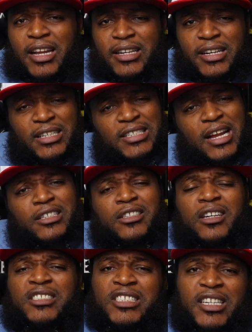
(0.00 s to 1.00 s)
Like niggas out here
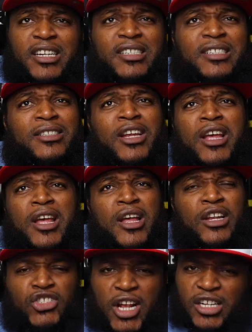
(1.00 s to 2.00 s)
talking shit and
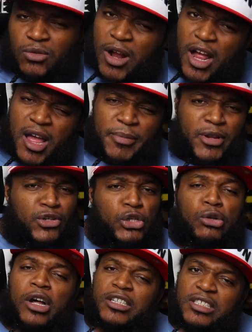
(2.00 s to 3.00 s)
trying to rob you and
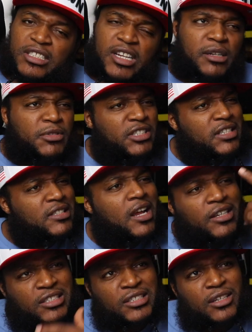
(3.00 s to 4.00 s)
do all this dumb shit and
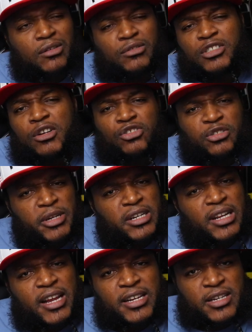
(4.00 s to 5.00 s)
talking shit on social
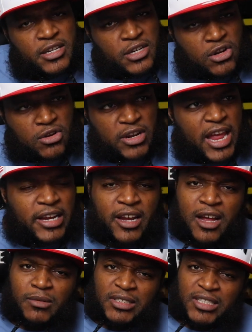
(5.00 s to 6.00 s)
media, like you know
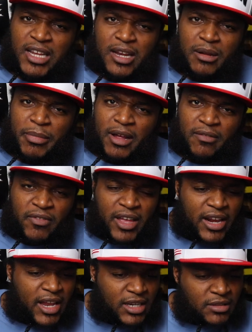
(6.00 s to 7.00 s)
ACAL was saying about
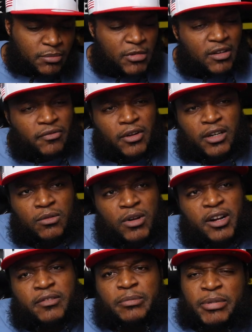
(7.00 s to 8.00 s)
fat ass motherfucking
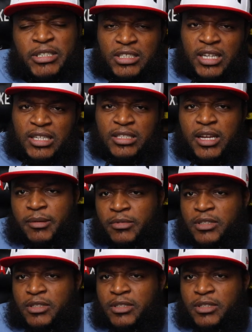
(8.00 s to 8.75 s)
whatever his bitch ass name